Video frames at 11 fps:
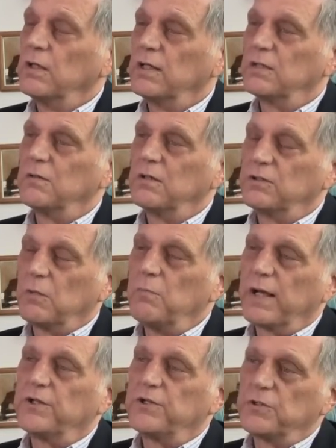There's a
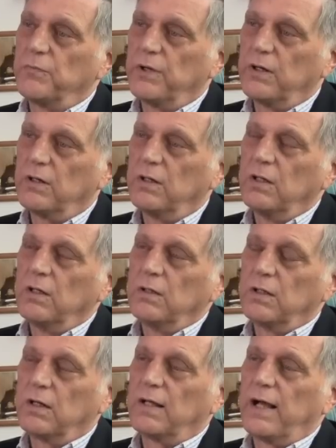mechanism there
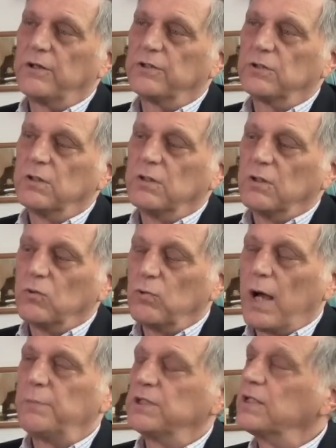that allows
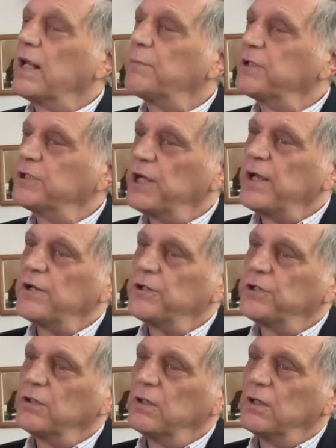rapid synaptic change.
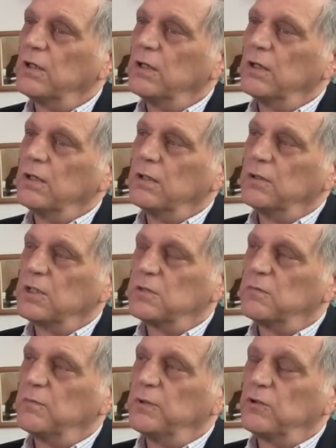This
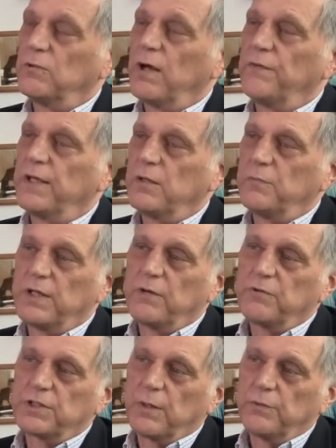built around the NMDA
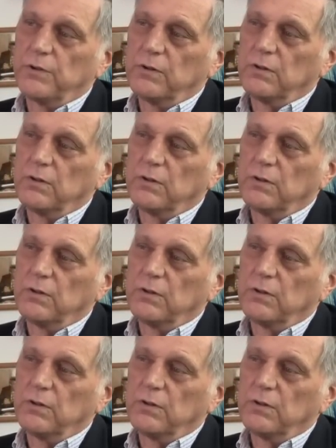receptor.